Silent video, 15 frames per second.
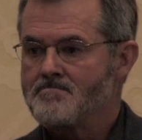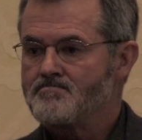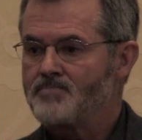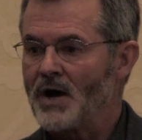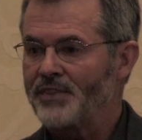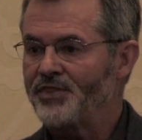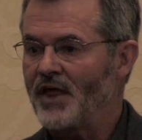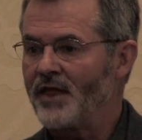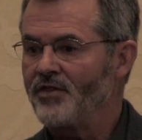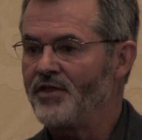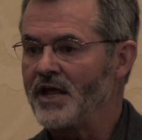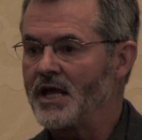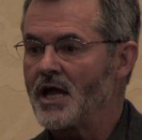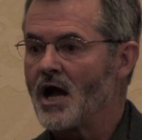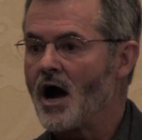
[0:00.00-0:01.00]
But then
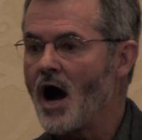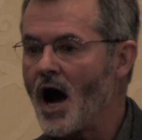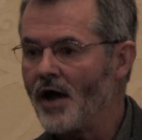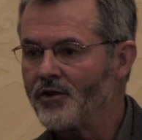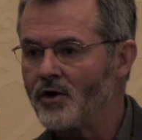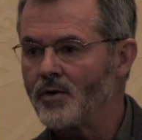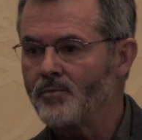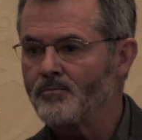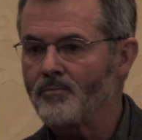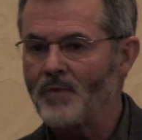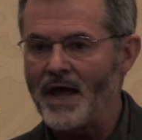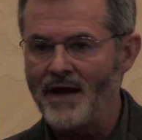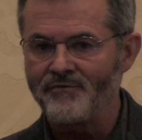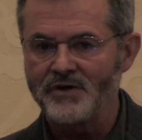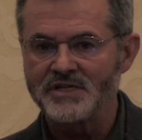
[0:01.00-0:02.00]
the other
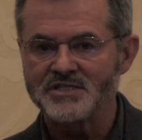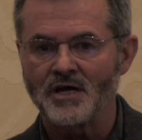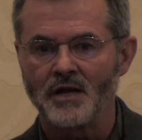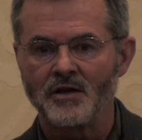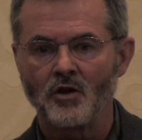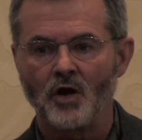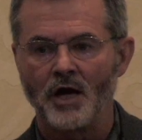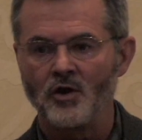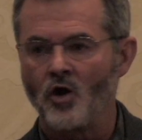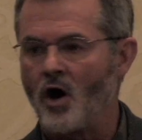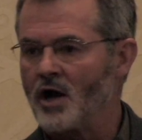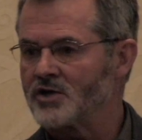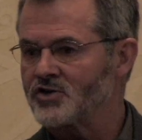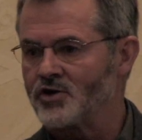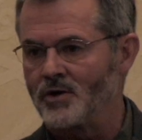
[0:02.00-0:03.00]
evidence on
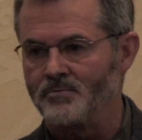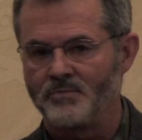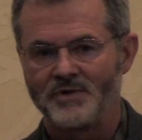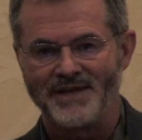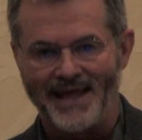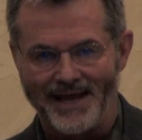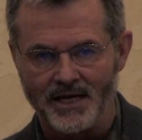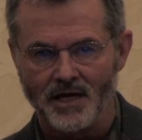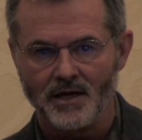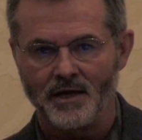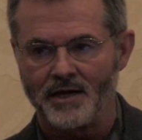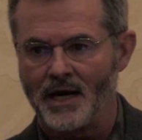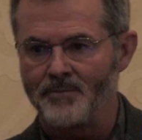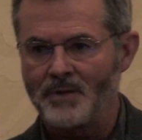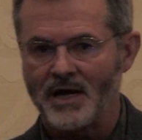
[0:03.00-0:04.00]
long-term data,
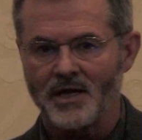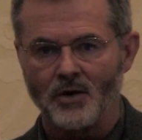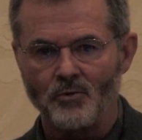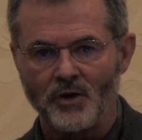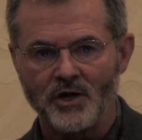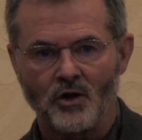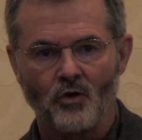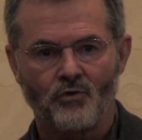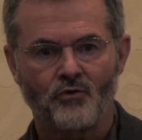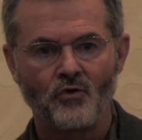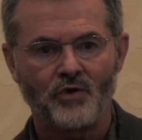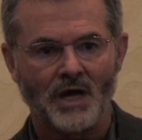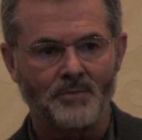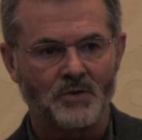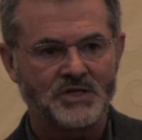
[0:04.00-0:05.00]
and I'm not going to really go through
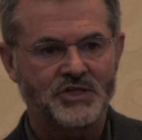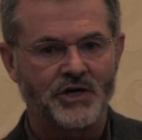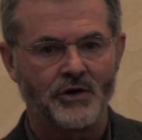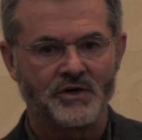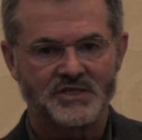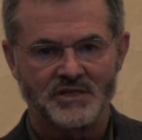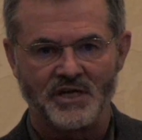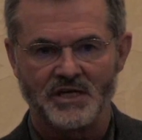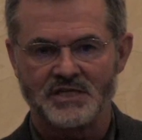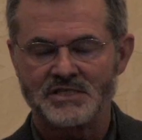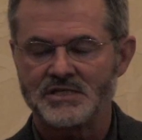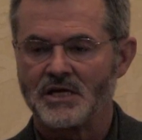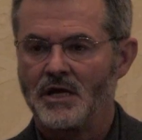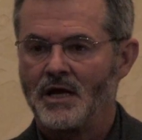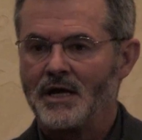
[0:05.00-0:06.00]
that much here, is
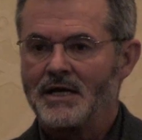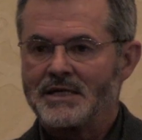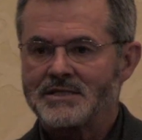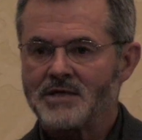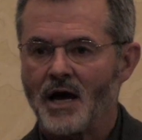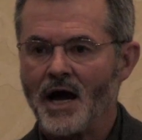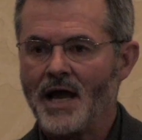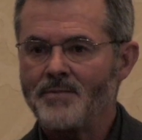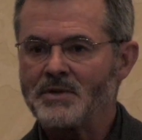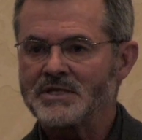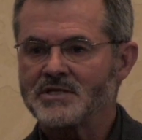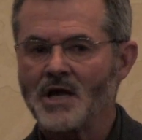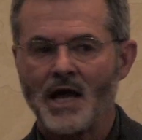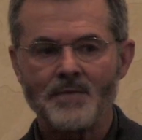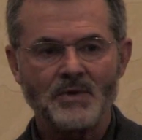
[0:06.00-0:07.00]
this. Time and
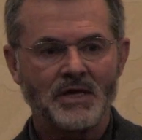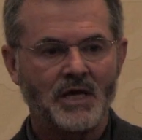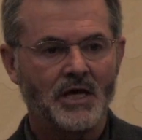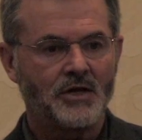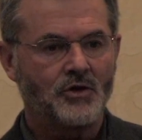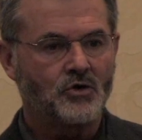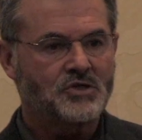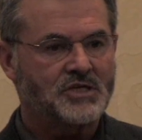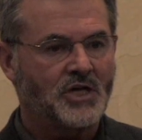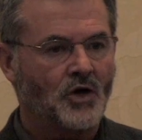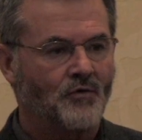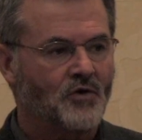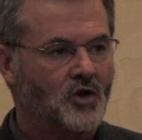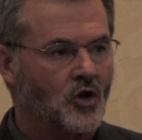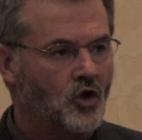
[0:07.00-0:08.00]
time again, you see
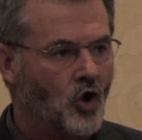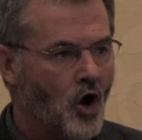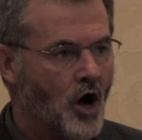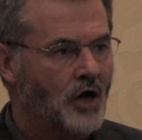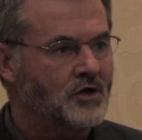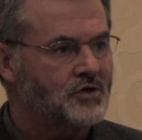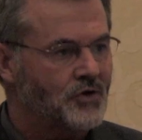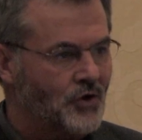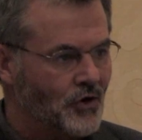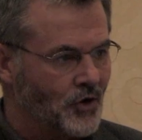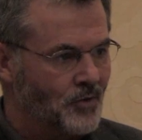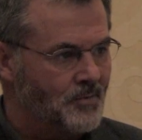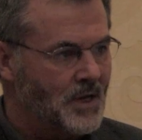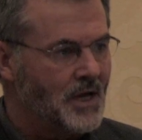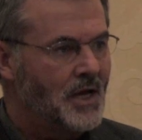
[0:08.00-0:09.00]
over the long
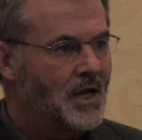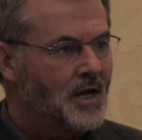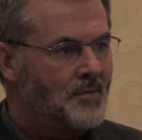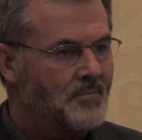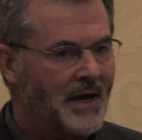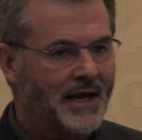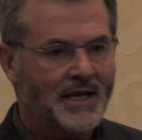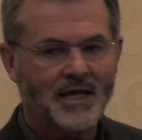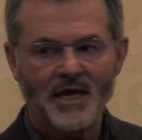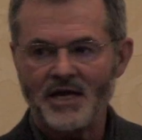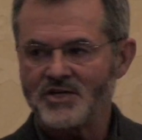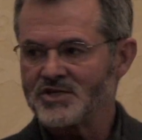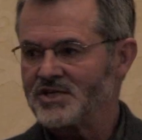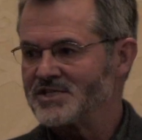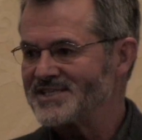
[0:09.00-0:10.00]
term,
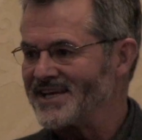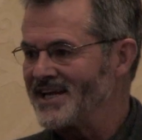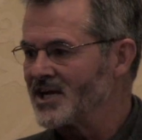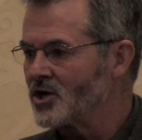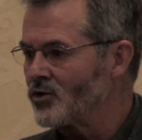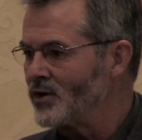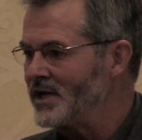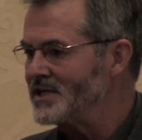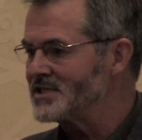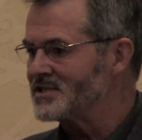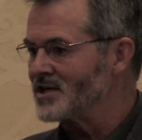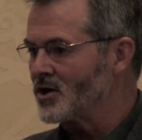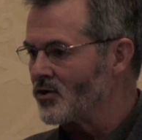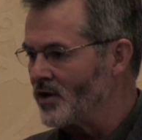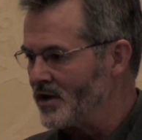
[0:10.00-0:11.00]
medications increase
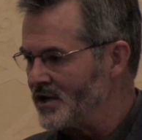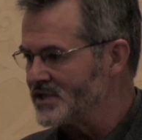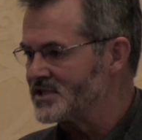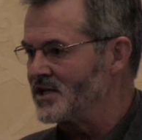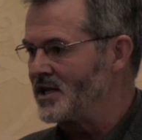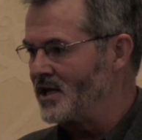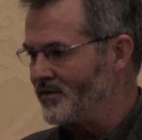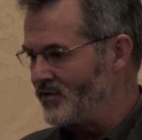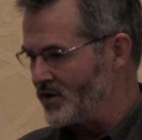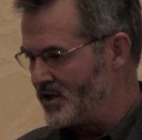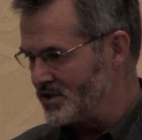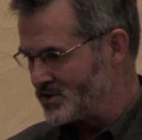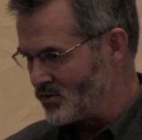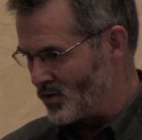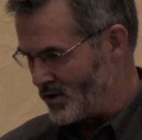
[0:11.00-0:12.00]
the chronicity of the
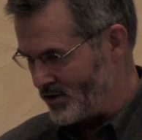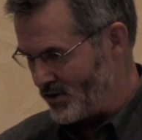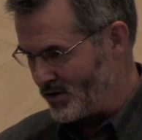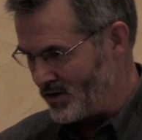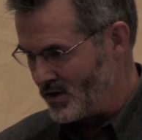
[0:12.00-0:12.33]
disorder,